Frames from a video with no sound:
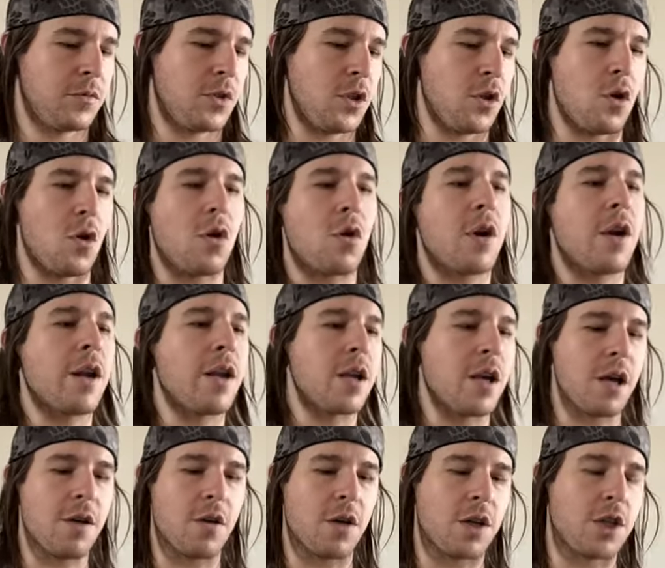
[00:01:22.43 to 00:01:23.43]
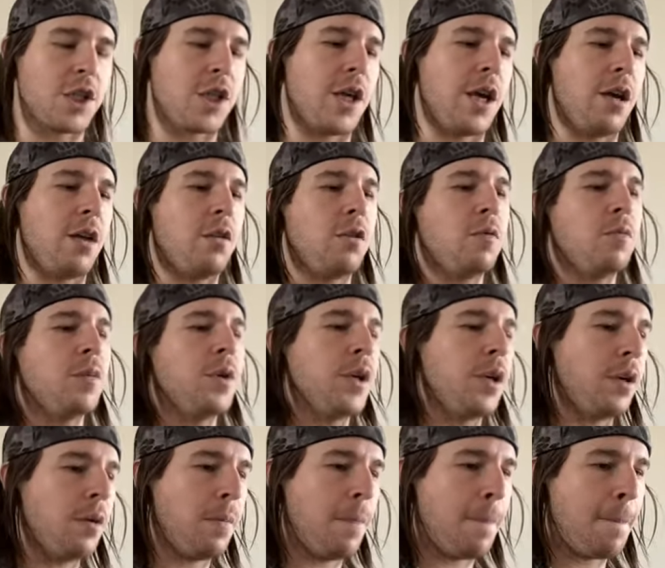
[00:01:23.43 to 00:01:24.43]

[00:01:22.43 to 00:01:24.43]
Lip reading: nor any other channel, but...